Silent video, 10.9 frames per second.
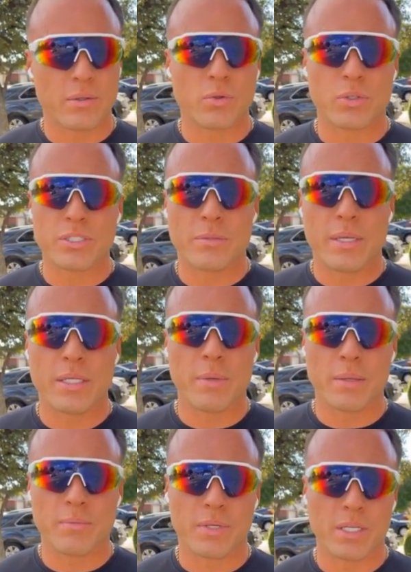You can spin them
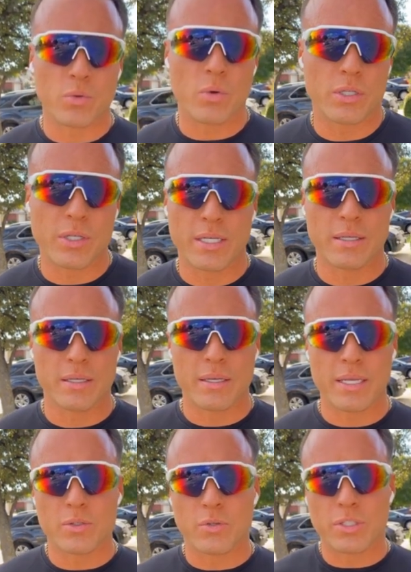up very quickly
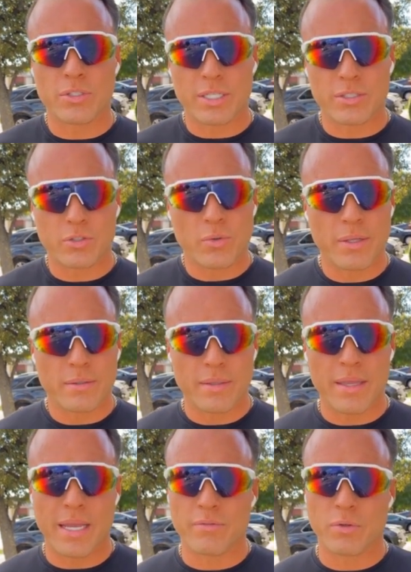and you just link to it.
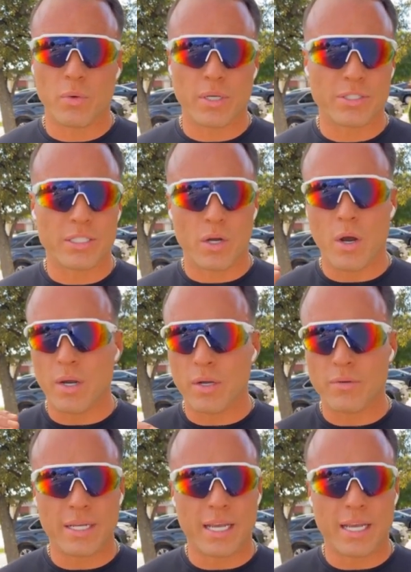And if you want to see all of the